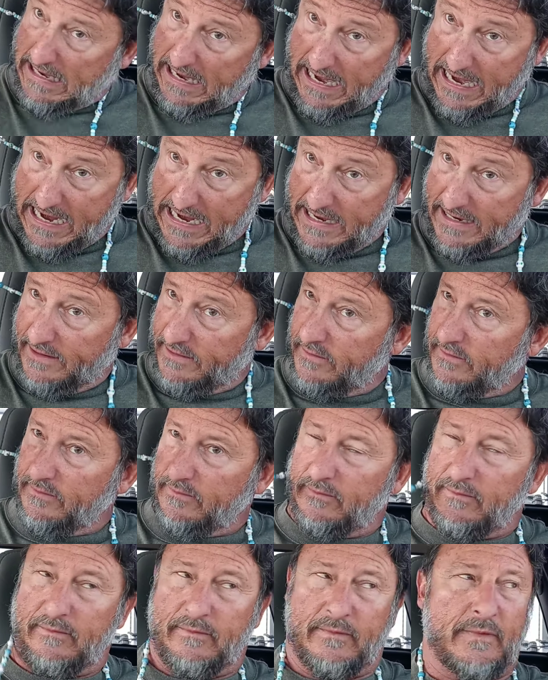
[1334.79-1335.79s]
And
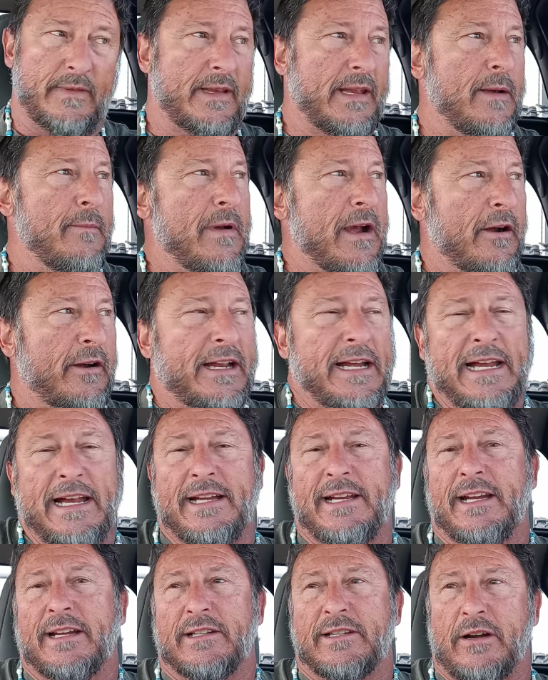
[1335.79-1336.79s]
the American
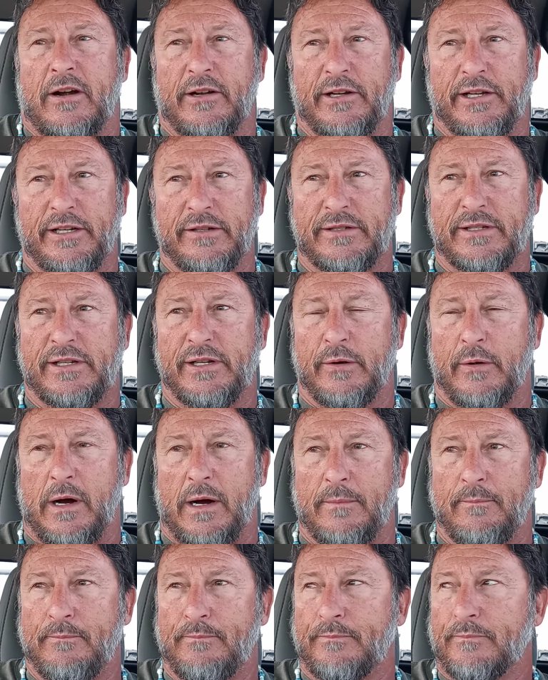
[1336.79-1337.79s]
Indians aren't used to
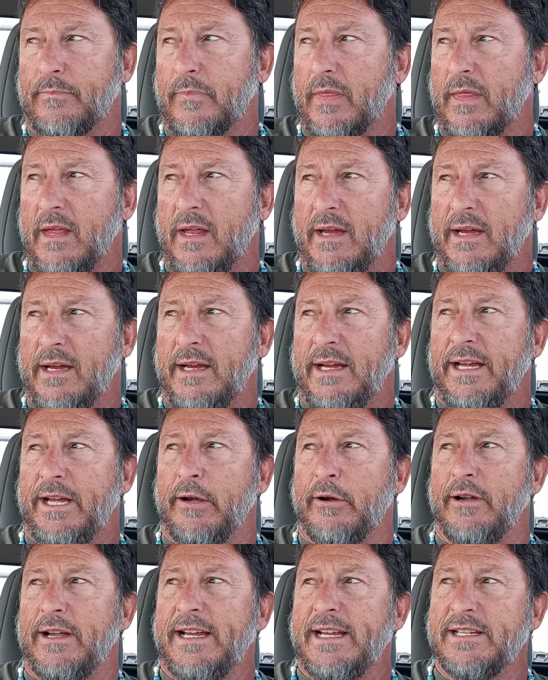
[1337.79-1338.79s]
um,
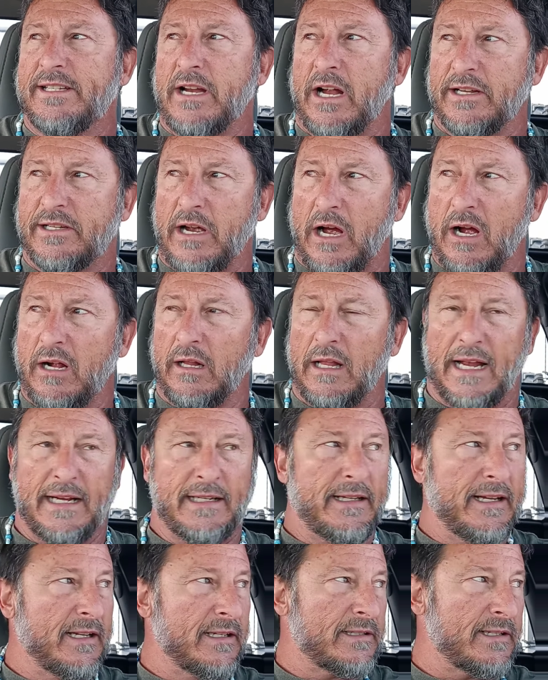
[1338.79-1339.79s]
hearing Esau talk
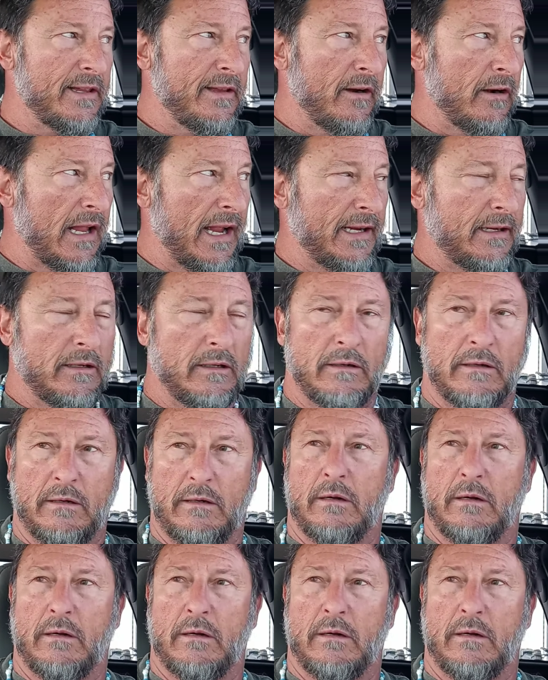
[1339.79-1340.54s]
like this, and they're like,